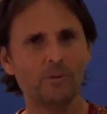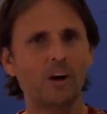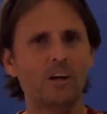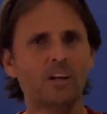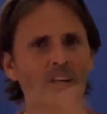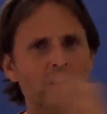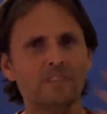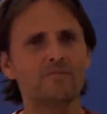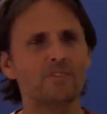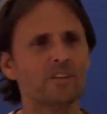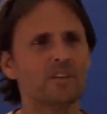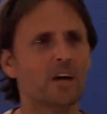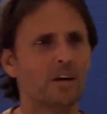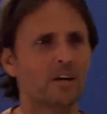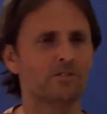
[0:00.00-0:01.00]
I'm not
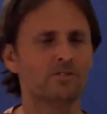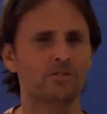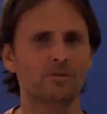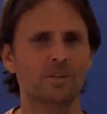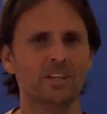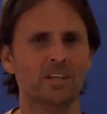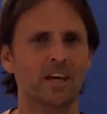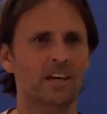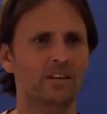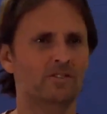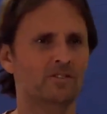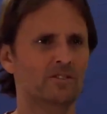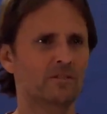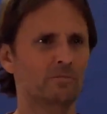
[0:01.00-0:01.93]
even going to engage